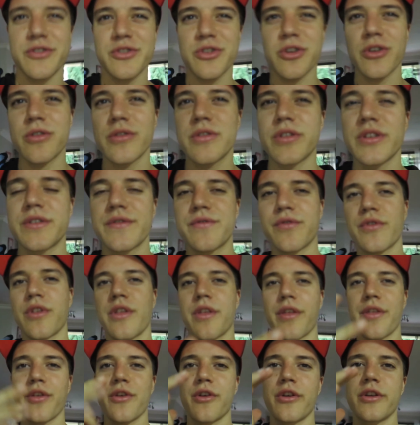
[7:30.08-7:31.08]
shoulders for
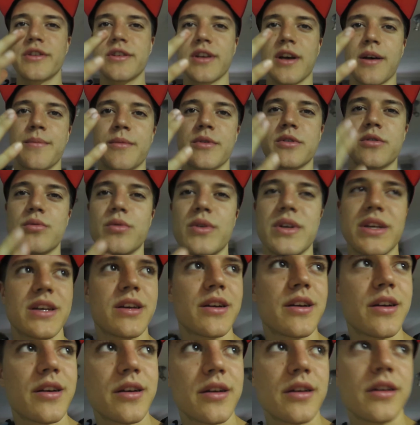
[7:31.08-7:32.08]
the third time this
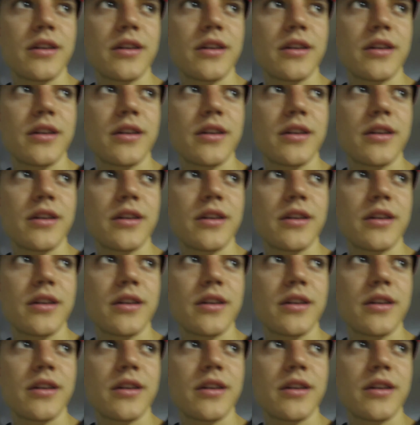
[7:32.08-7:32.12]
week.